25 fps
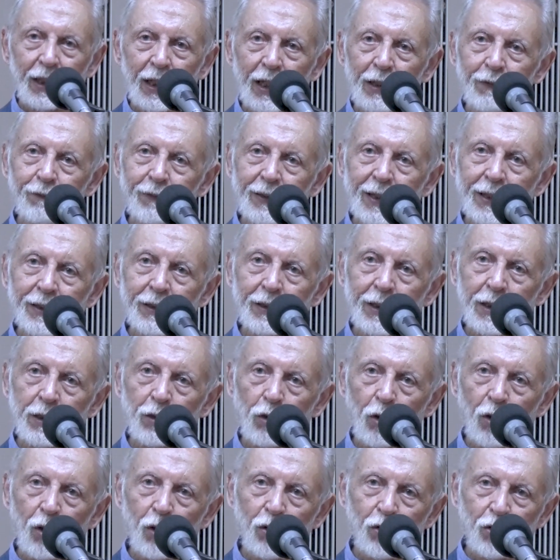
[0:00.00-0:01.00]
and one
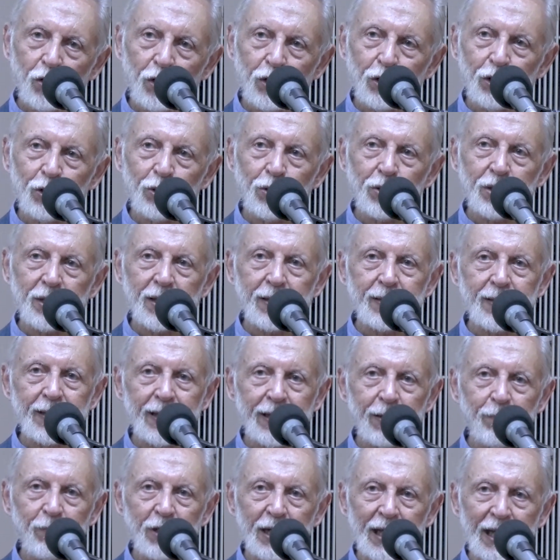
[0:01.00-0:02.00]
can also use the
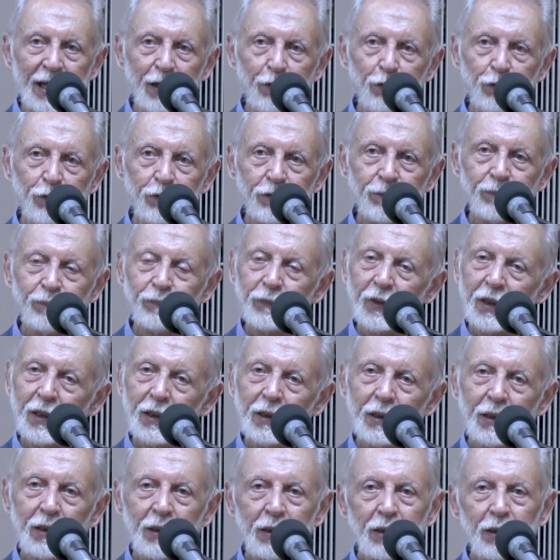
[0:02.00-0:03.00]
same knife
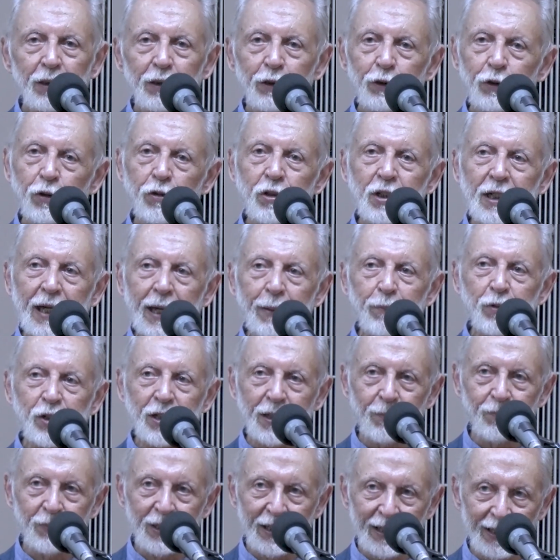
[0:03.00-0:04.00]
to stab
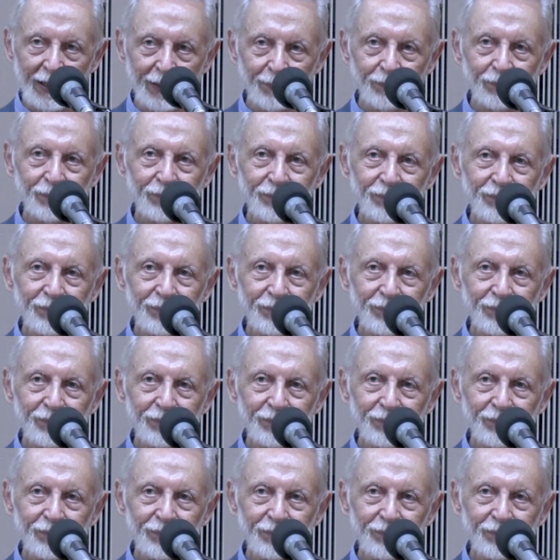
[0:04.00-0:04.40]
somebody.